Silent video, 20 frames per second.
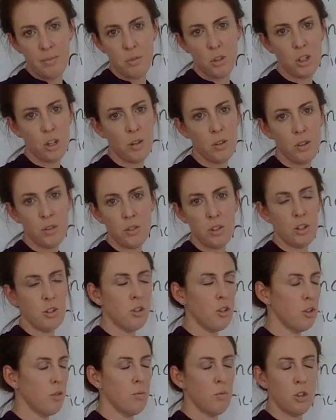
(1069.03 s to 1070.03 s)
So those
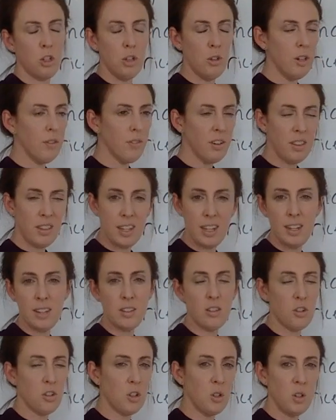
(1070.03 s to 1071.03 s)
are two different things.
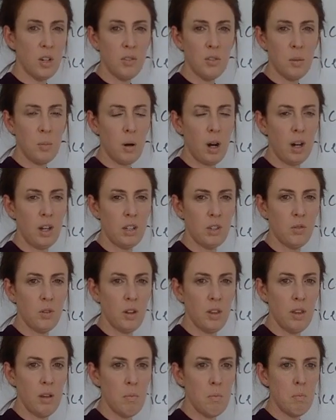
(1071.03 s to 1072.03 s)
There's two different markets
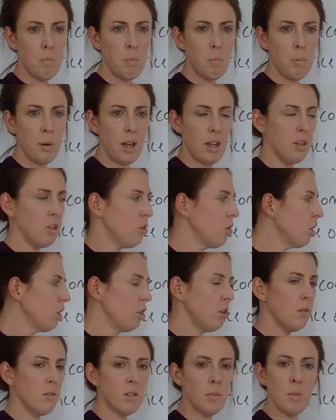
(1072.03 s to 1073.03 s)
for them, but you can
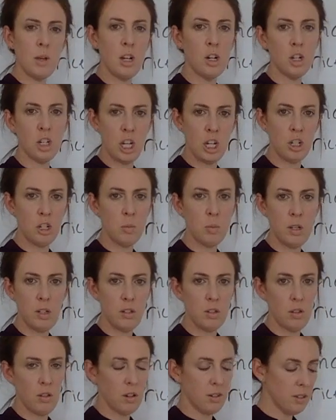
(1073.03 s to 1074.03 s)
use them interchangeably,
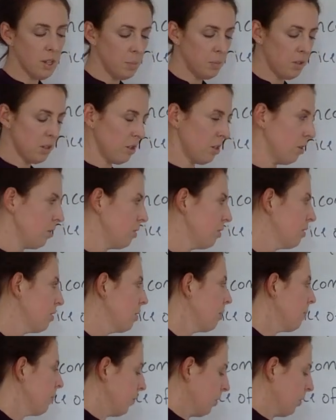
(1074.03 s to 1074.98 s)
so they're substitutes.